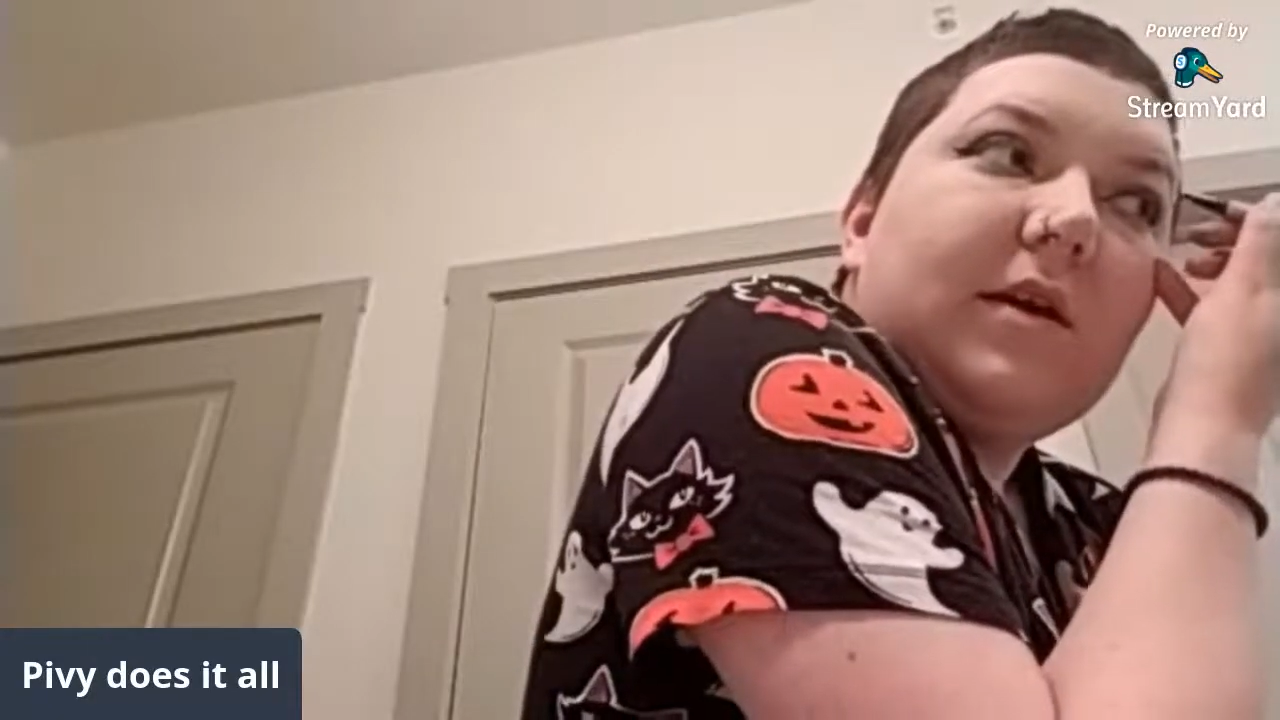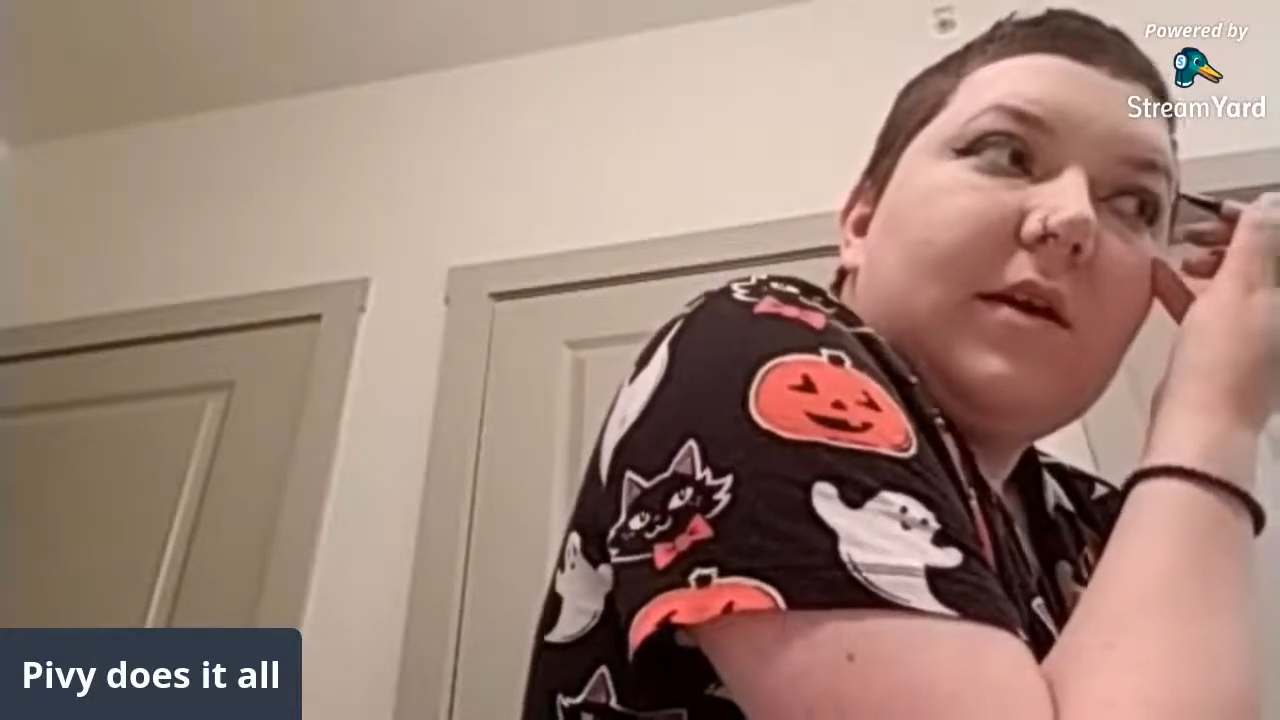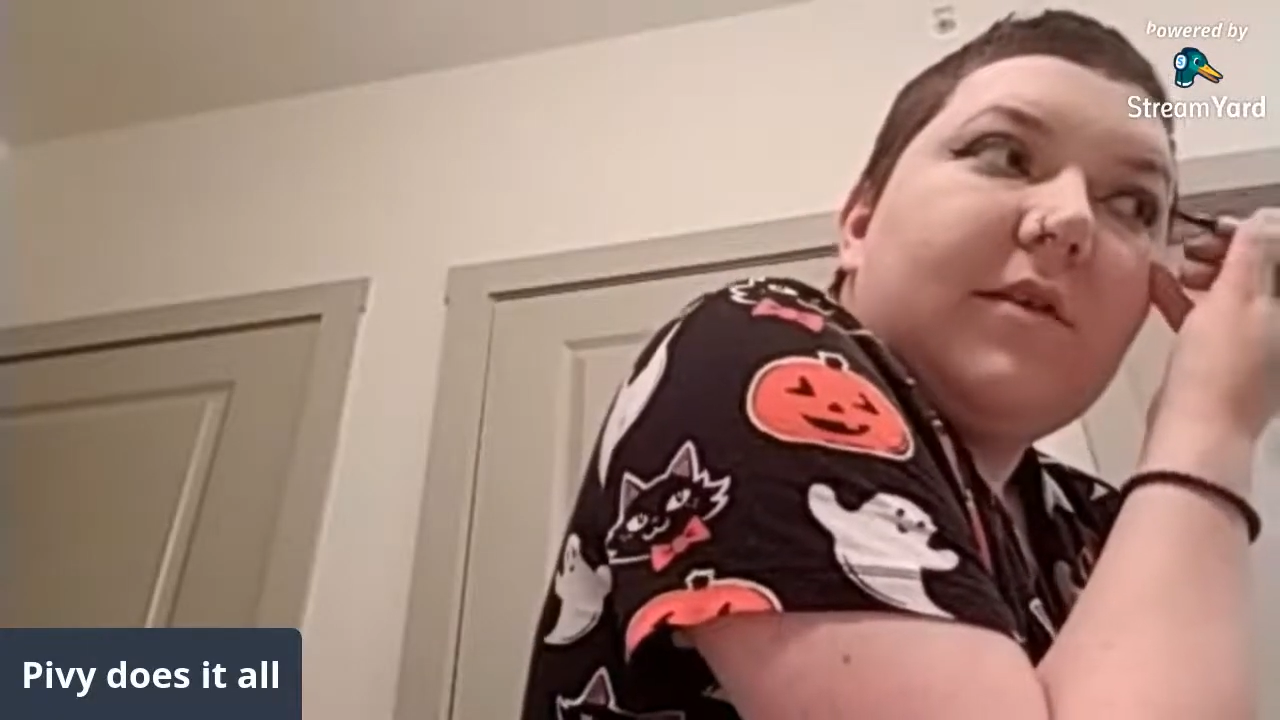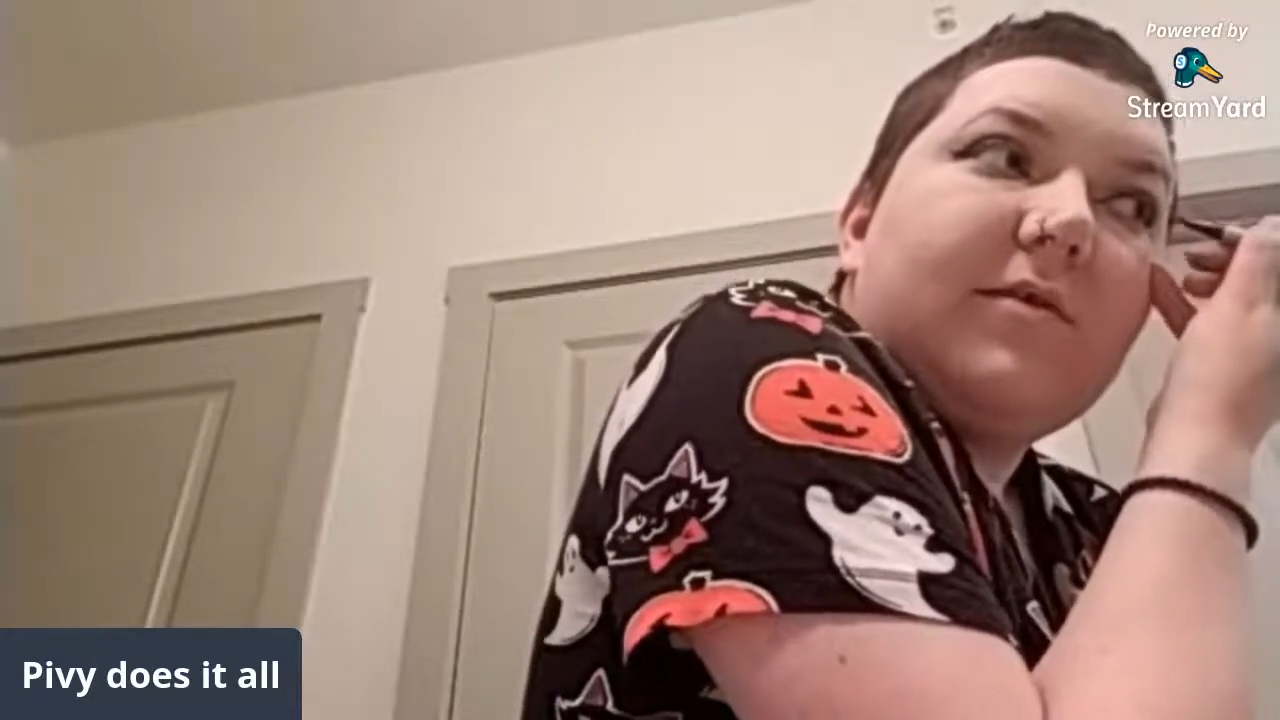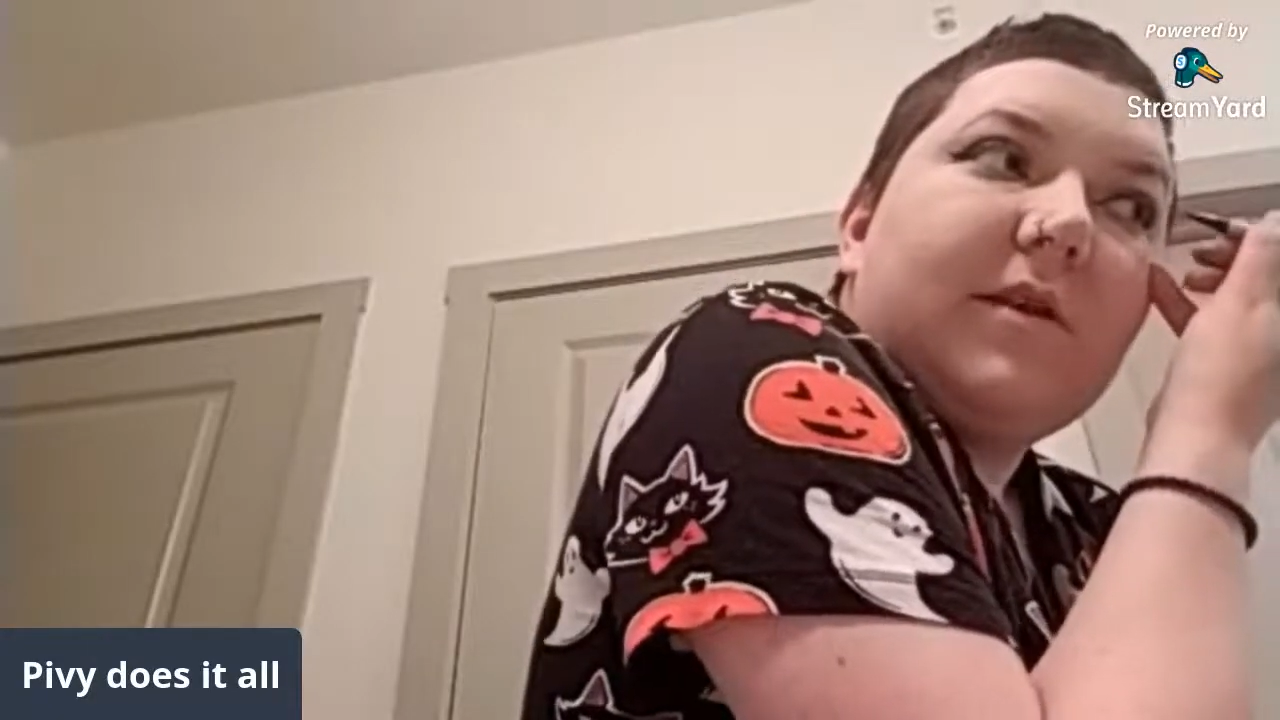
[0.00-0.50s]

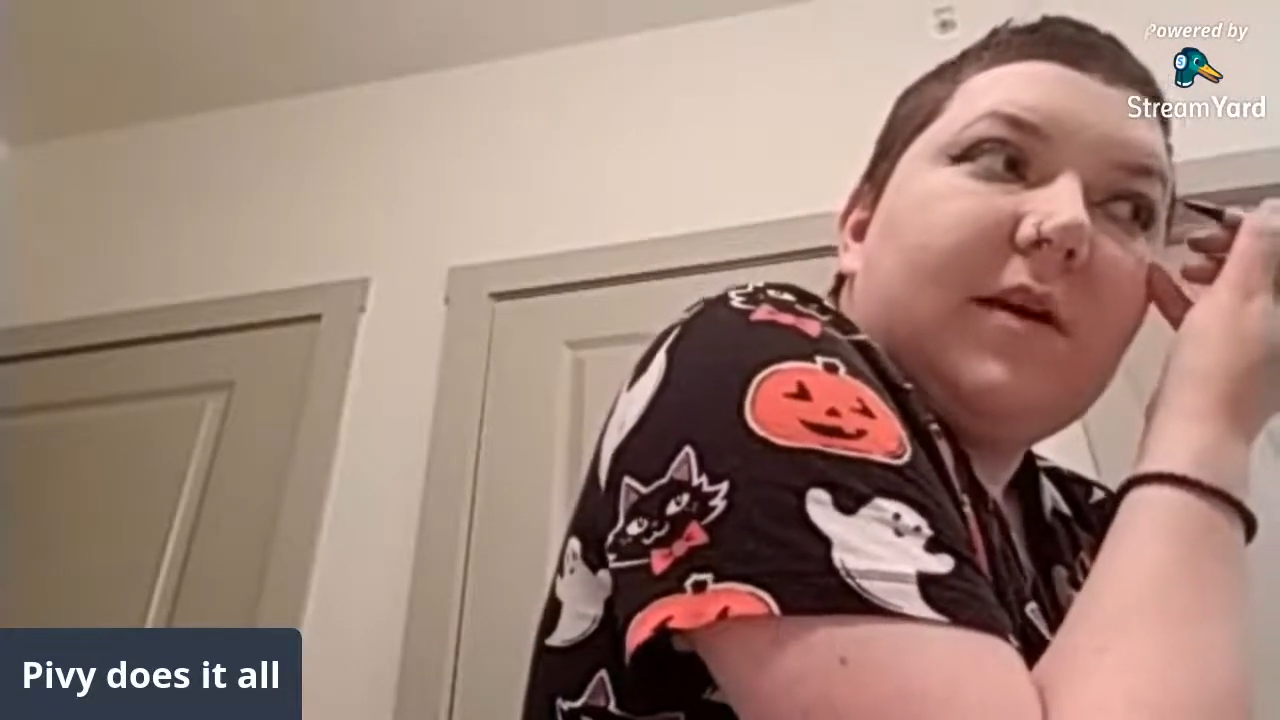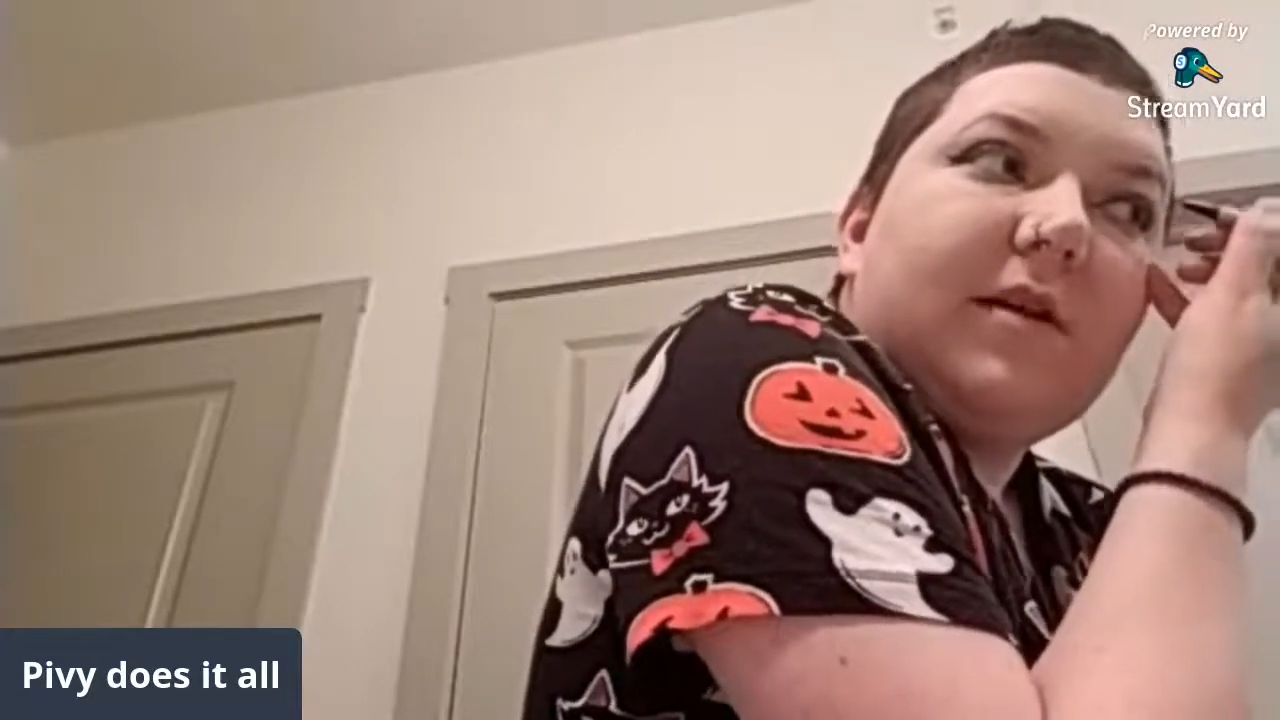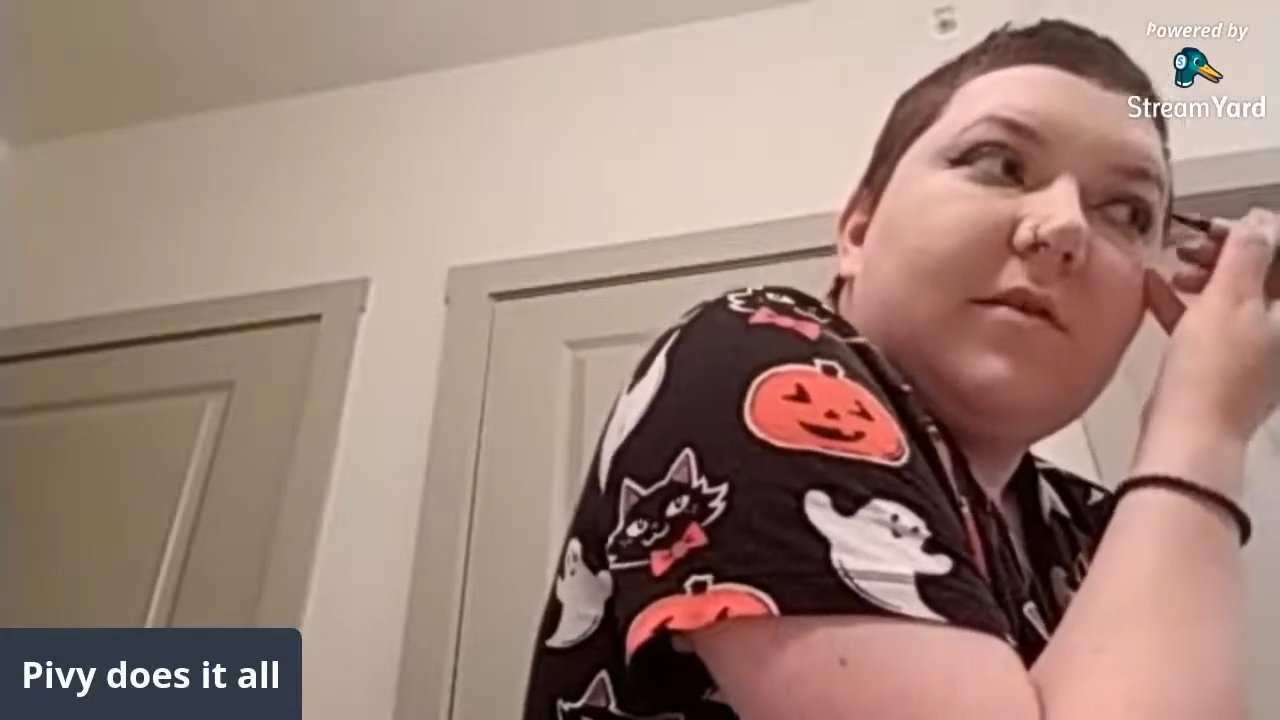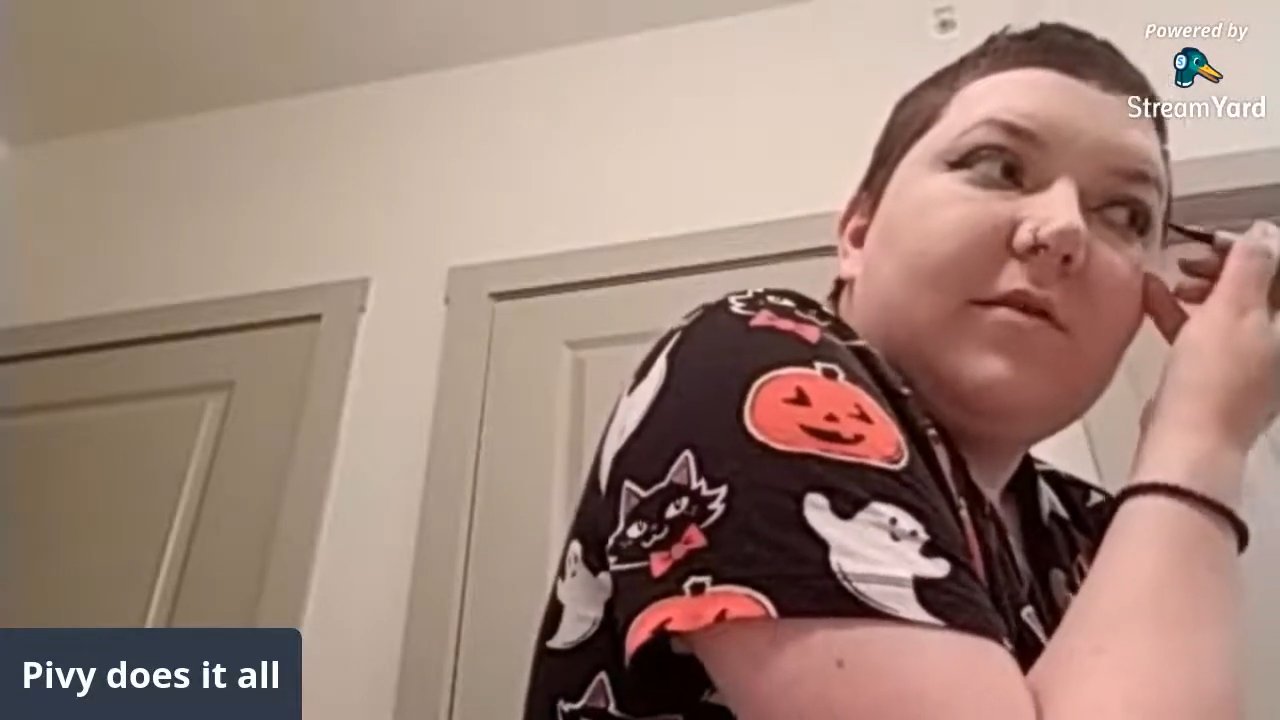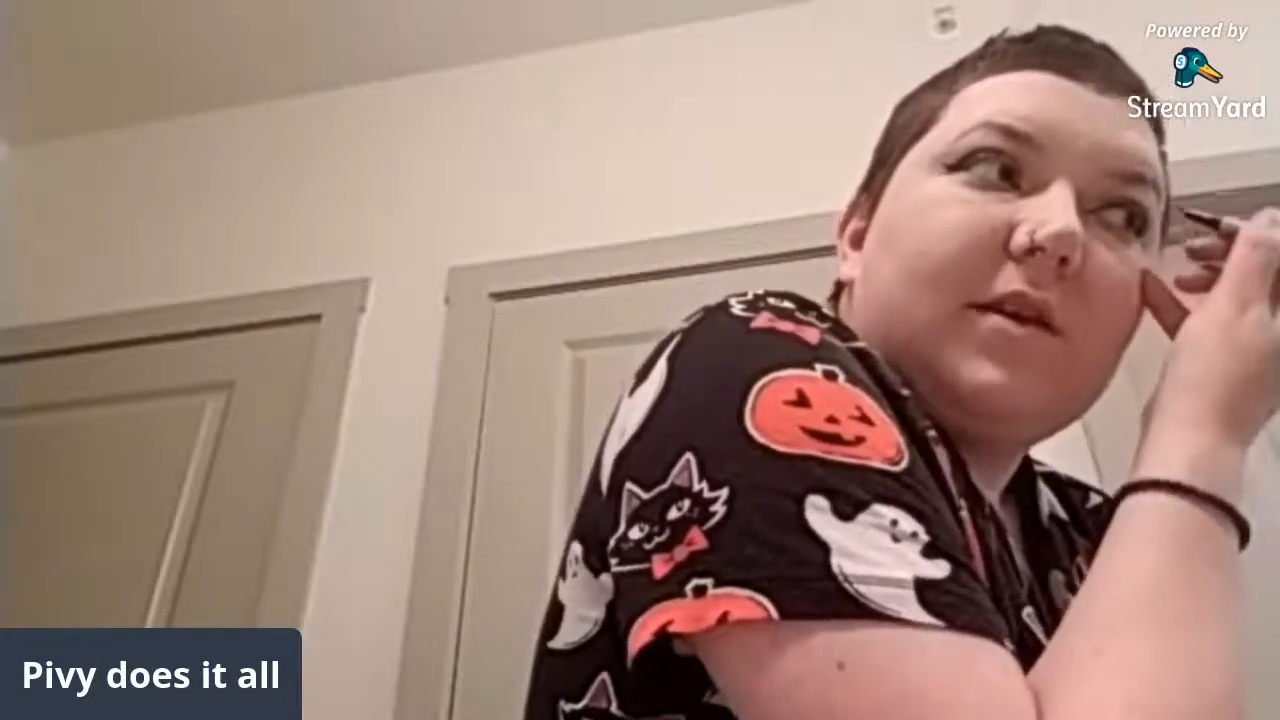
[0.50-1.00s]
have found